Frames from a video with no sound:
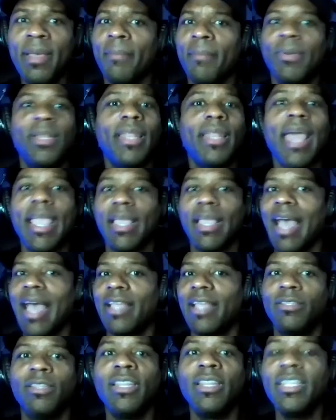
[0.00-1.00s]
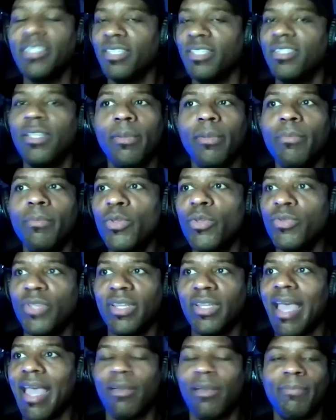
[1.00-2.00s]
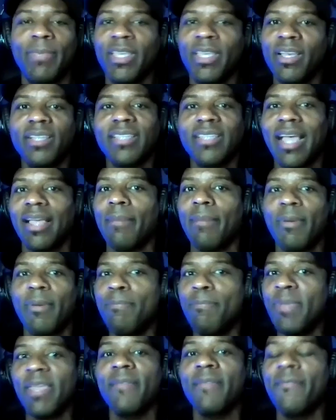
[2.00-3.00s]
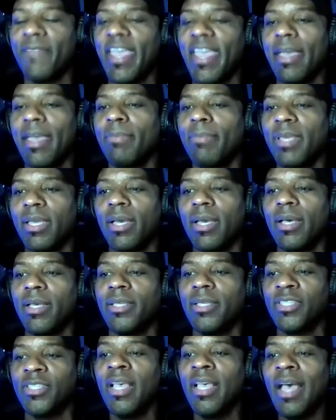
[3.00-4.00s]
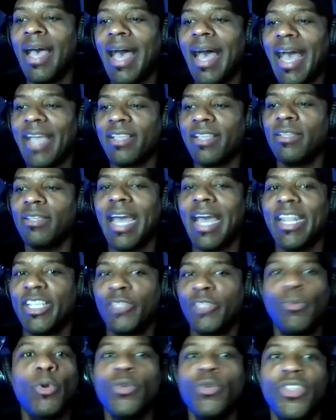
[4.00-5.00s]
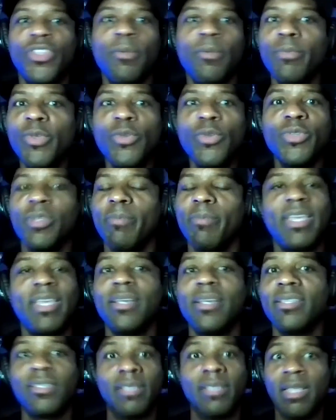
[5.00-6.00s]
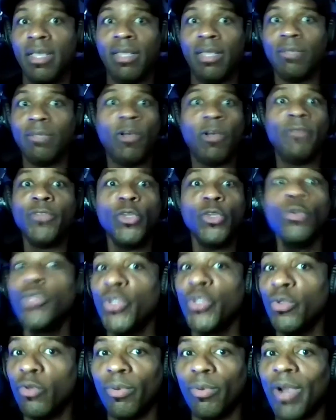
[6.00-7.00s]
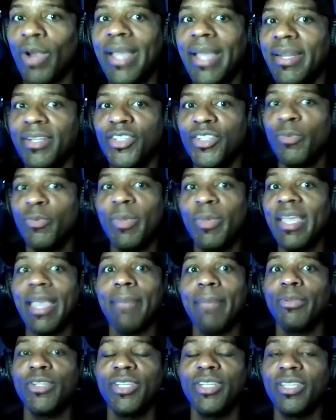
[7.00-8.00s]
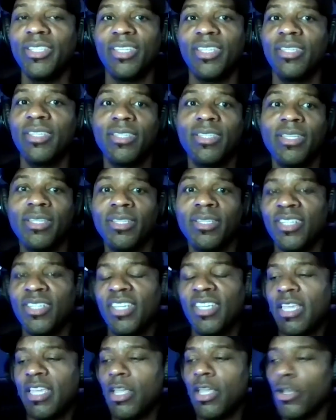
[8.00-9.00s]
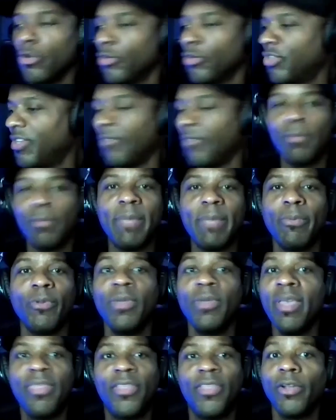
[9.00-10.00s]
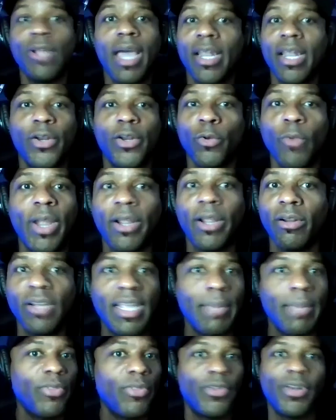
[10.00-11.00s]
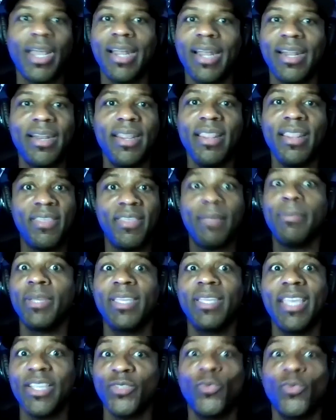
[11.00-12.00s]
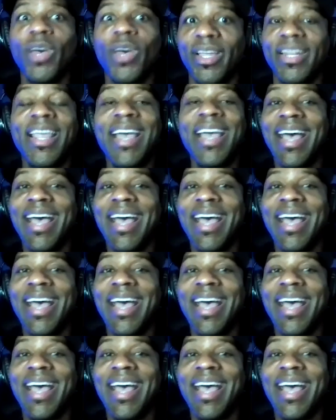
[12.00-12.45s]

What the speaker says: But like I listen to their music now because I'm a big fan, because I got exposed to their music because of YouTube, right? And just being able to hear different people. They're not on a record label, they're not on anything, but guess what?